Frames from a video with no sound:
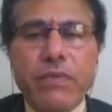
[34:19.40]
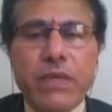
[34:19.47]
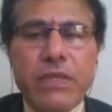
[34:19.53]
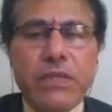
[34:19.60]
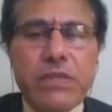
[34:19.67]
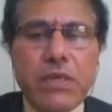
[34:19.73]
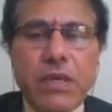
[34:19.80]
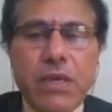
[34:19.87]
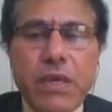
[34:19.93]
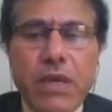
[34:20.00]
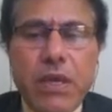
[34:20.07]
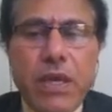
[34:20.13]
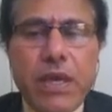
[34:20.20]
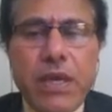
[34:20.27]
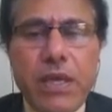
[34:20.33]
Once
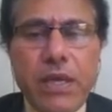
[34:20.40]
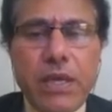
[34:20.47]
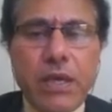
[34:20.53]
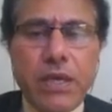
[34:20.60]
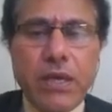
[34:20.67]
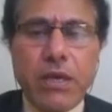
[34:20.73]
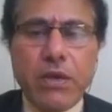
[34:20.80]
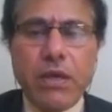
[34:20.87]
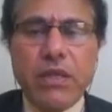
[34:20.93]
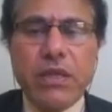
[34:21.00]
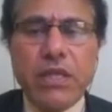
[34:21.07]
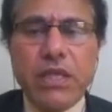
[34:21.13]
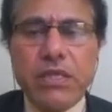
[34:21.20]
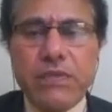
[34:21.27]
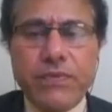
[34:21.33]
I recall
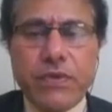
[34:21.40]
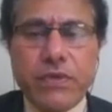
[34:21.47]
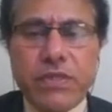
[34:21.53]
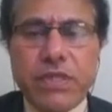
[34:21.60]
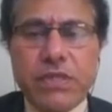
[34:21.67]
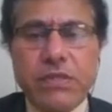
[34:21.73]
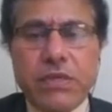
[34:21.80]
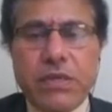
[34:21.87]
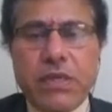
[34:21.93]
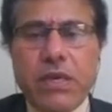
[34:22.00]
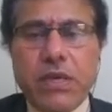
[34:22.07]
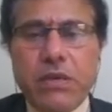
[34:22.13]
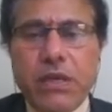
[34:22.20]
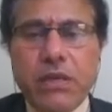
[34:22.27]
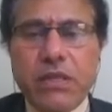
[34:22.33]
these forces,
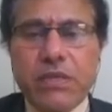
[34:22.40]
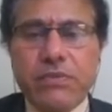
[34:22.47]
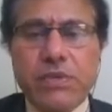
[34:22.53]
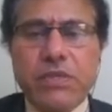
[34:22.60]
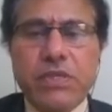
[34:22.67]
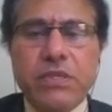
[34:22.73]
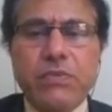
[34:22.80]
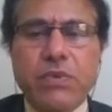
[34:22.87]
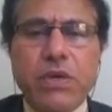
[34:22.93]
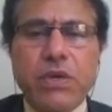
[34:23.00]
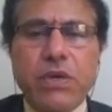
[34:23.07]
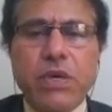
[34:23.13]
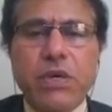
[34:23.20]
what now